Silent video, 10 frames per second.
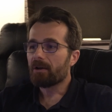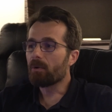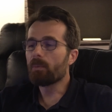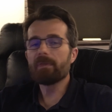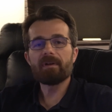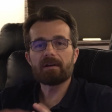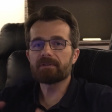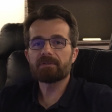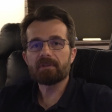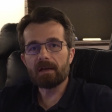uh,
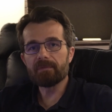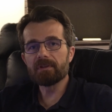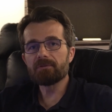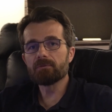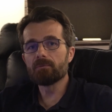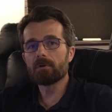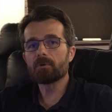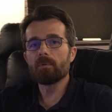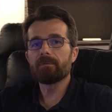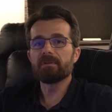without having to
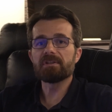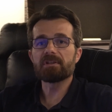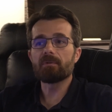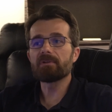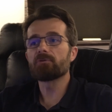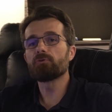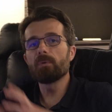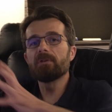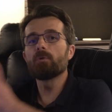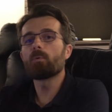work with an integrator
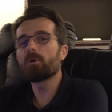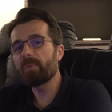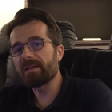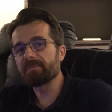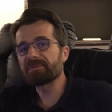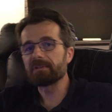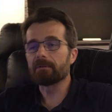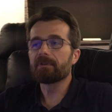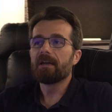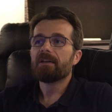doing the work by
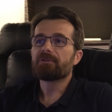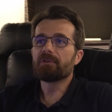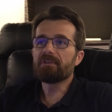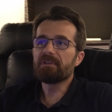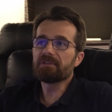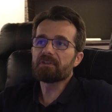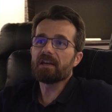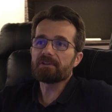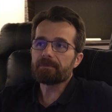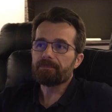themselves. So in this
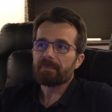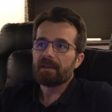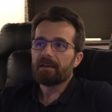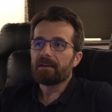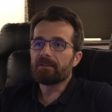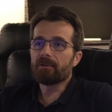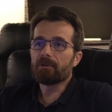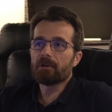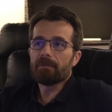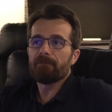case, the
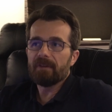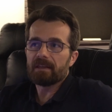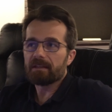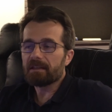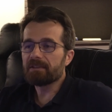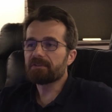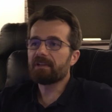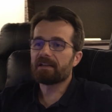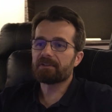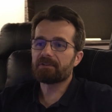good thing is
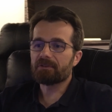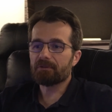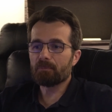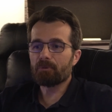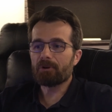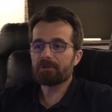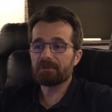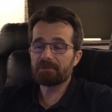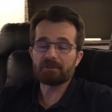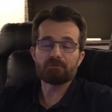that the
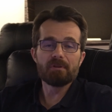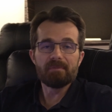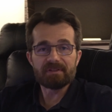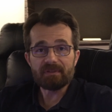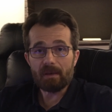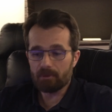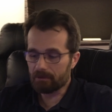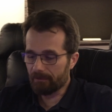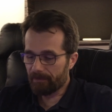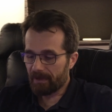product is extremely
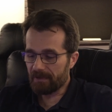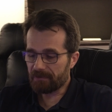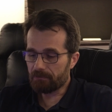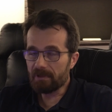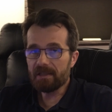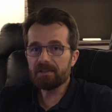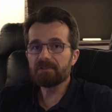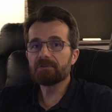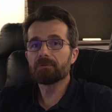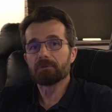stable. It's really
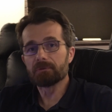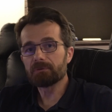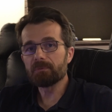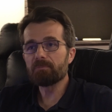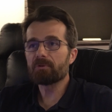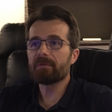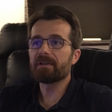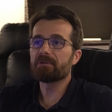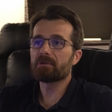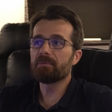easy to use. We
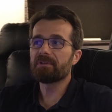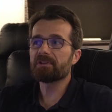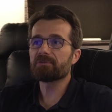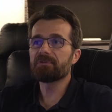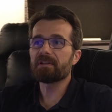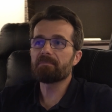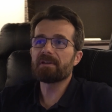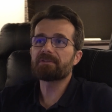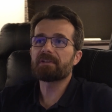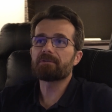provide documentation that
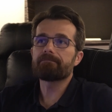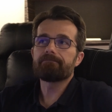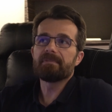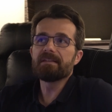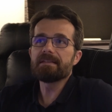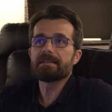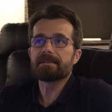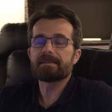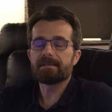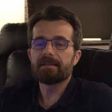makes that in the
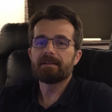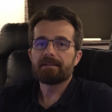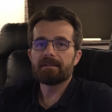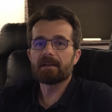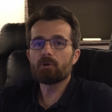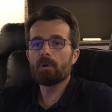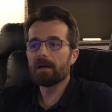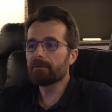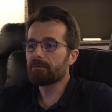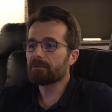end they are
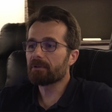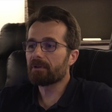quite